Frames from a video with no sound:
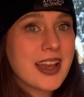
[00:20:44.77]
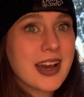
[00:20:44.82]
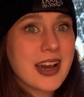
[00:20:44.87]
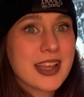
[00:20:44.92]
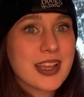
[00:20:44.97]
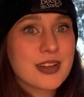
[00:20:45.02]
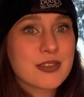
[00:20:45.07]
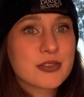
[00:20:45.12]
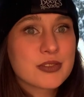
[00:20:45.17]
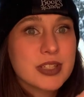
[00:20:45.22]
I
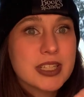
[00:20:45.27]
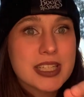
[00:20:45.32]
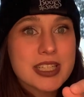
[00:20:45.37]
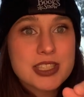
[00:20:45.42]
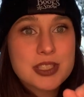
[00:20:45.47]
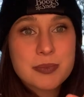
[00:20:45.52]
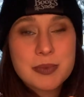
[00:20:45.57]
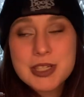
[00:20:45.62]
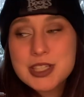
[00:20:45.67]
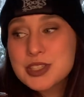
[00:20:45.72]
have reading
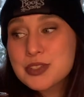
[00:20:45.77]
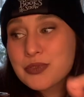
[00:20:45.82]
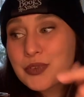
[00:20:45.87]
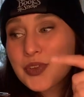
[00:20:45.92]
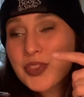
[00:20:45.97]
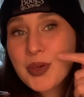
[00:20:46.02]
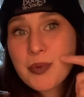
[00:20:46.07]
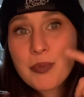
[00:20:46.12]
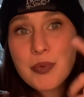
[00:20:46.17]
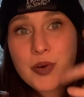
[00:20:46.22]
sprints for
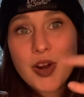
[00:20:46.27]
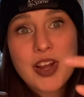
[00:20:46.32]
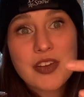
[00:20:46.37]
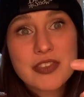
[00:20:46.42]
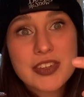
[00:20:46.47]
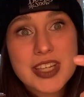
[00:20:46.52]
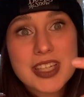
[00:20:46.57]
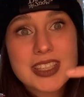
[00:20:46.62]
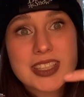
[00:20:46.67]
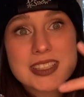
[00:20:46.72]
the
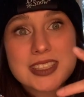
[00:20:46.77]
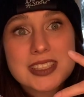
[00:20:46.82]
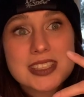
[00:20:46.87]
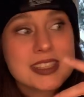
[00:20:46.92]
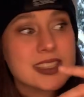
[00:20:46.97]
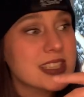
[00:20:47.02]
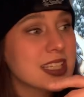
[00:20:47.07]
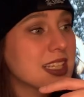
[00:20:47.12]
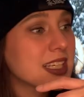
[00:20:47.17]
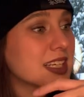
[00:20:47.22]
prophets
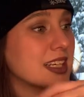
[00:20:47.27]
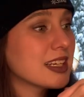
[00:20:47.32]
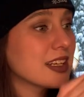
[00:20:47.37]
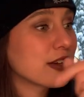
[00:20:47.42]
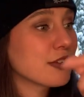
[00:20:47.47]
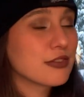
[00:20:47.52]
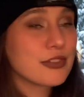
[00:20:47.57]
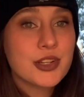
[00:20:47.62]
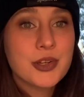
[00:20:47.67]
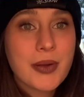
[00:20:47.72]
in a
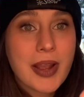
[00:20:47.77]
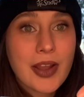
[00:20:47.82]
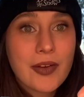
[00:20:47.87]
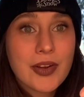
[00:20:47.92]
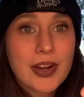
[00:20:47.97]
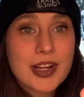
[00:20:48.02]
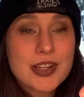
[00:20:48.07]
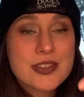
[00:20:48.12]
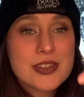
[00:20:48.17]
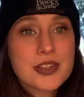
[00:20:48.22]
few
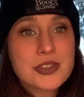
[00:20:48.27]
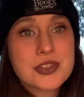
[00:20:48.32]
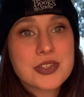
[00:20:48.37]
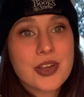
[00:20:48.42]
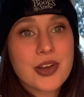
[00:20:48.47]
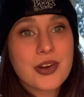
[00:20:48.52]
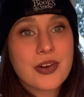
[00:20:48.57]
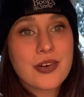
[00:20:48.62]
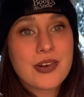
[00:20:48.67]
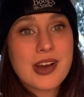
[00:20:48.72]
hours,
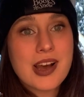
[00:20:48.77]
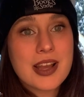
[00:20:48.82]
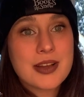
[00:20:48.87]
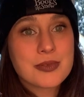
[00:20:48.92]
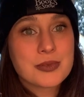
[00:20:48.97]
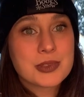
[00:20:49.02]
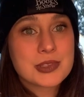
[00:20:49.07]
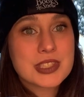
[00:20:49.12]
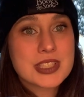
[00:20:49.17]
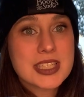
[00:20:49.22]
so I
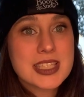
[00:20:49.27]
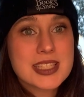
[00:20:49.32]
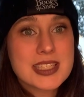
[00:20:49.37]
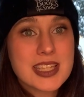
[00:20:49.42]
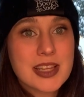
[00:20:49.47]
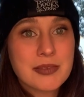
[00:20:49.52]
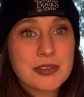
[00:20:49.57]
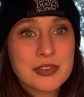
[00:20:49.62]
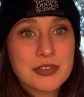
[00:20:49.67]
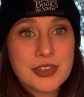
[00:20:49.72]
will see
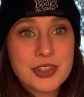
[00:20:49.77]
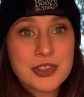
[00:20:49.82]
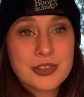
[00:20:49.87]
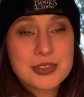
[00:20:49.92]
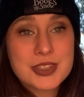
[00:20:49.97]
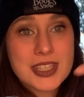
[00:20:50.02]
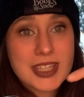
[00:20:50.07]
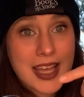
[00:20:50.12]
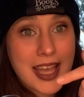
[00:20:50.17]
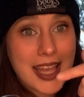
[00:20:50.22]
some of you
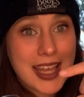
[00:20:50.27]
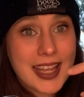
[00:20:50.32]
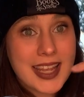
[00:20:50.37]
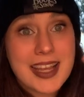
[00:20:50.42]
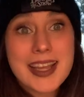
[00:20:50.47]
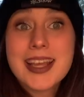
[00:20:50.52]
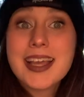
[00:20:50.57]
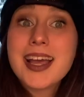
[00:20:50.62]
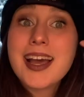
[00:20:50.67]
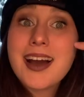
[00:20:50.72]
today
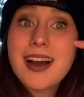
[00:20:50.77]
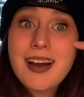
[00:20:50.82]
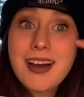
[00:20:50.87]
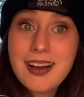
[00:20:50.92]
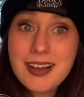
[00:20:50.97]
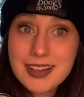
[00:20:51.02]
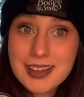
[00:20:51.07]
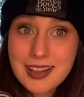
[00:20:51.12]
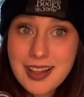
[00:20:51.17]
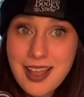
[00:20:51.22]

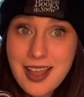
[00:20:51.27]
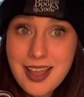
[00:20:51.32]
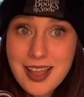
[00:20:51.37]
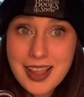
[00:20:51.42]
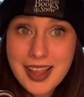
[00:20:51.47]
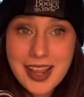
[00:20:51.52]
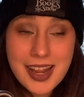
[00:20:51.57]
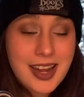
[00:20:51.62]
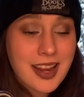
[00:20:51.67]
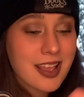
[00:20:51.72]

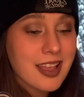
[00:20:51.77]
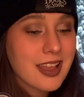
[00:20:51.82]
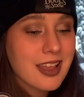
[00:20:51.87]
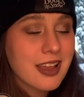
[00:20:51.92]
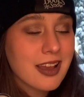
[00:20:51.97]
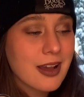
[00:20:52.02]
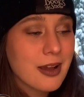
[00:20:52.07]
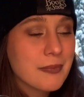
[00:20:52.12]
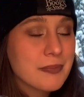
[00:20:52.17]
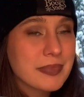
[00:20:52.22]
online,
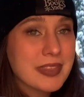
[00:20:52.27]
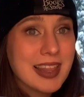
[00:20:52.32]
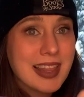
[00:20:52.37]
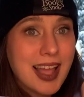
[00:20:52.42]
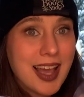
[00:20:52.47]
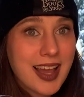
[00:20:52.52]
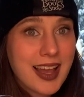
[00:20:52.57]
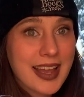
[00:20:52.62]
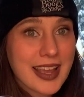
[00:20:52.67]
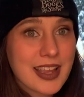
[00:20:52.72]
um,
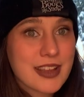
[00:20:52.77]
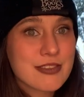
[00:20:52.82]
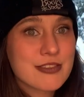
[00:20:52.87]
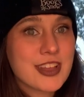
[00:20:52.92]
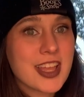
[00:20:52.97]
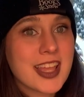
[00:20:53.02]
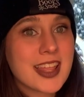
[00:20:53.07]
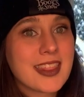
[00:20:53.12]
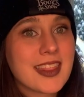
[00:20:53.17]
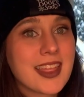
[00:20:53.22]
live,
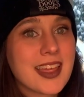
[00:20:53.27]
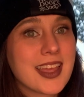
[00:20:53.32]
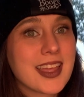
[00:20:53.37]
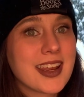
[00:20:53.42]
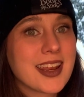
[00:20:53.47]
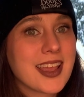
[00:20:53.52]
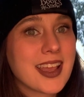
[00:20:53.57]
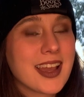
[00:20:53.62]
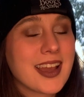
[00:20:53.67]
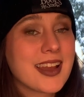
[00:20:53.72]
and
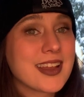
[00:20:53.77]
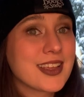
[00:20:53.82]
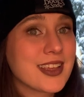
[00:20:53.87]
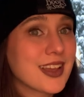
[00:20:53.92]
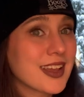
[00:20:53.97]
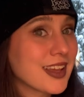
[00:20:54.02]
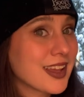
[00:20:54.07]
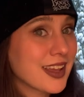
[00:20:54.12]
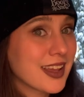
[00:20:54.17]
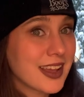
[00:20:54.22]
then
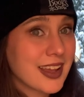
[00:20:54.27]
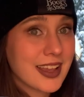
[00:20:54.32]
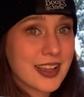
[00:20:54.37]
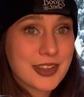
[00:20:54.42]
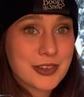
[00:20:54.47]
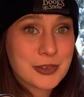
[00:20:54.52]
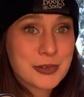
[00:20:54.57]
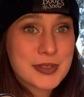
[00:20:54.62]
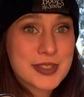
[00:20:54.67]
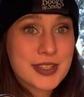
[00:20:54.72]
I
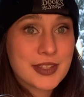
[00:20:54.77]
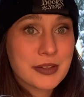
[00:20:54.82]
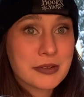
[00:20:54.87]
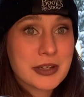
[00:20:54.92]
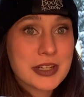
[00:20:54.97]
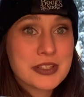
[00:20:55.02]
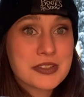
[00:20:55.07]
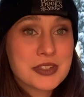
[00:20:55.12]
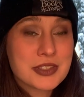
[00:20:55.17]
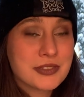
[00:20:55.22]
will see the
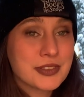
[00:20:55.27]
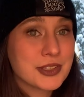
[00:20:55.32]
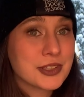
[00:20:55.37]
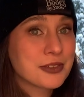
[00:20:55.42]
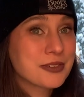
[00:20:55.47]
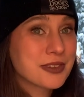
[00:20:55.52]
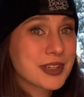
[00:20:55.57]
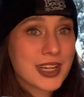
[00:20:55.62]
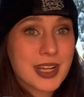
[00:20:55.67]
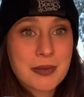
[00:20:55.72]
rest of you
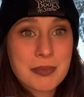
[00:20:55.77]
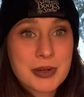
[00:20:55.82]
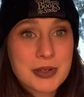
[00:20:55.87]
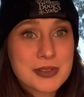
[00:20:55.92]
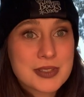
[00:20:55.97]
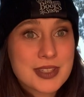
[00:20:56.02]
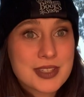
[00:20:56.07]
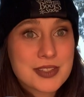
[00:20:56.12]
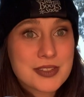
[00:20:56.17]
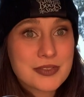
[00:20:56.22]
when I
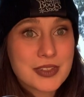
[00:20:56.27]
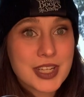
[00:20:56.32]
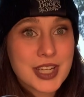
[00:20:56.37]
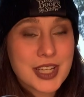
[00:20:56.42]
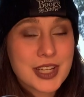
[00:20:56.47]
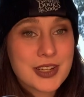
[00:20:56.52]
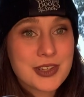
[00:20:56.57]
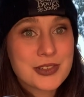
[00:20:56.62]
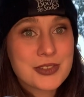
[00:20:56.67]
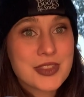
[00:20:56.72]
post this
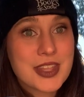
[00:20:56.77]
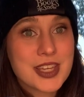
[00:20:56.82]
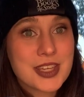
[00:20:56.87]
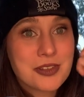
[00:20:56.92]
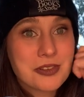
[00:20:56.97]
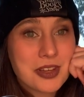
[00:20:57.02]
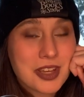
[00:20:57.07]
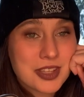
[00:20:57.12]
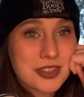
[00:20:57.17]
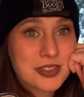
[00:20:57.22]
video. Thank
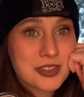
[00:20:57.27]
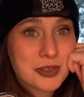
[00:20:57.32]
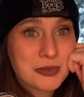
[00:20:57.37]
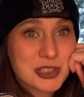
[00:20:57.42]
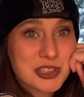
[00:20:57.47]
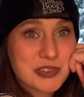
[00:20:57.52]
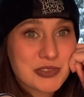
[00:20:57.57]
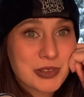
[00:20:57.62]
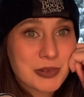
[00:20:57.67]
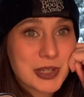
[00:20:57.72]
you guys so
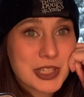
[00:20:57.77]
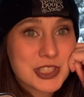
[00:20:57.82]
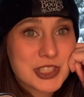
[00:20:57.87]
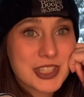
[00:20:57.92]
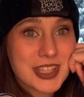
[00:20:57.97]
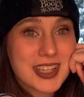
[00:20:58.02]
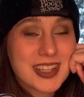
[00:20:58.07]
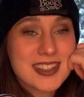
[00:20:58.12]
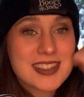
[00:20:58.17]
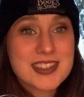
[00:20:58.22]
much for
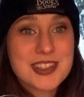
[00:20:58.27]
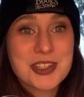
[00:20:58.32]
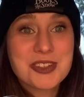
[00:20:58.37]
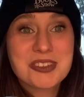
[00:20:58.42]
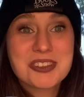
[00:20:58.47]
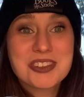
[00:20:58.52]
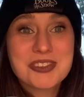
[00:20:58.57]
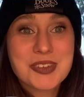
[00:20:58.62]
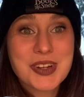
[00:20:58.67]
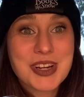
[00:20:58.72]
watching. I'll see you
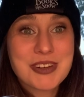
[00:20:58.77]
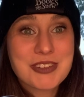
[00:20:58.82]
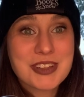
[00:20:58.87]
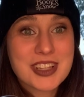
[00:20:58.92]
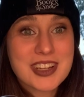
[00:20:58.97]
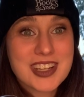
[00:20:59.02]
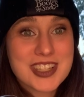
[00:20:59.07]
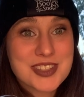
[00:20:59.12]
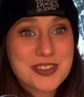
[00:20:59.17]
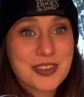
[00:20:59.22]
in whatever the
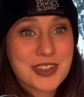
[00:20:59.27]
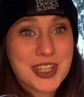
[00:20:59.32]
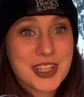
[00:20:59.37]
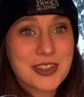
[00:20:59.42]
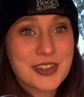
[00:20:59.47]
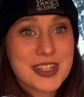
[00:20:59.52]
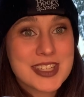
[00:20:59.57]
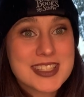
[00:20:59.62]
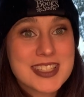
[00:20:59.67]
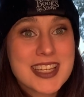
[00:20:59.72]
next
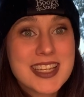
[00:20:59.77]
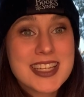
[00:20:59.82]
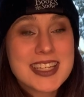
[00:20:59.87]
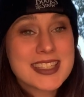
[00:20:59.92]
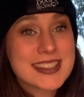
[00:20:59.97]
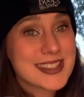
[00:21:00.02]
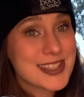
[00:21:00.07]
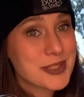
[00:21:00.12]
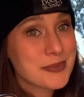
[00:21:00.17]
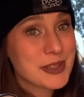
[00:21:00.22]
video is,
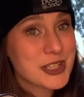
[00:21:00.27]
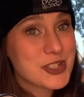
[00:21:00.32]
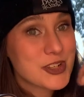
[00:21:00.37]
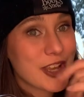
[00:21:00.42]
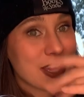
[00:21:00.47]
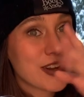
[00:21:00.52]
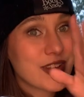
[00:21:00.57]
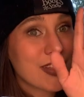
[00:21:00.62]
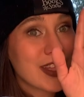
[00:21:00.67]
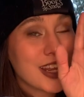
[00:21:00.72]
because it's my
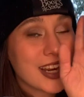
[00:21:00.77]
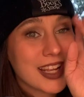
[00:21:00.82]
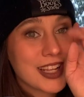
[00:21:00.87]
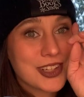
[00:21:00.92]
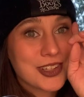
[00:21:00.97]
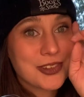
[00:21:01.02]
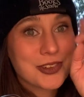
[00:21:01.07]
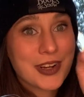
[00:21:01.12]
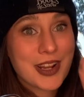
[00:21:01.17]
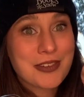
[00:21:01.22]
channel and I can
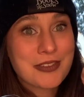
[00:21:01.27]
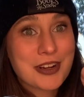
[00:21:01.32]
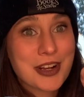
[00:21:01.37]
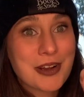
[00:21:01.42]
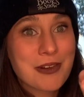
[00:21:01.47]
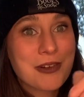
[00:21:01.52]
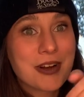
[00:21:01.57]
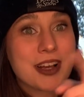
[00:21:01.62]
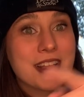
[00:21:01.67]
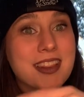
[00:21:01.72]
do whatever I
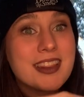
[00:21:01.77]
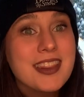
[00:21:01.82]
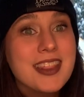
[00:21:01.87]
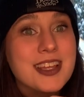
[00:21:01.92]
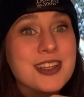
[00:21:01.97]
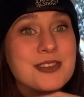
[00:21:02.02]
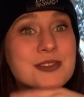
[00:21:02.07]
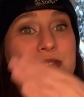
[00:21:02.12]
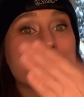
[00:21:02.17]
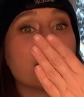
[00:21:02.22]
want.
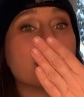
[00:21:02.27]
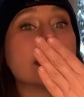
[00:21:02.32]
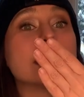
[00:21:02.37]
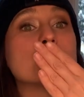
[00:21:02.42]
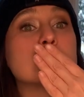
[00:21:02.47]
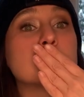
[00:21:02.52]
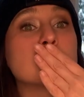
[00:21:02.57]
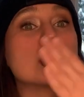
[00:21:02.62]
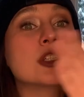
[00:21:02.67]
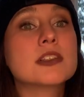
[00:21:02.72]
Thank you so much.
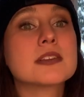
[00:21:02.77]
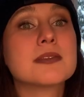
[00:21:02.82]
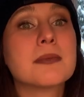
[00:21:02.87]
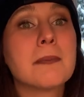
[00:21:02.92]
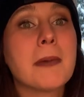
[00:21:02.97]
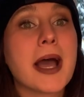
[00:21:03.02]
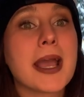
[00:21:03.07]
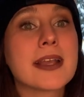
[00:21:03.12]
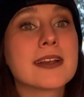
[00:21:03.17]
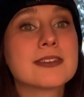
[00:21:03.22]
Bye.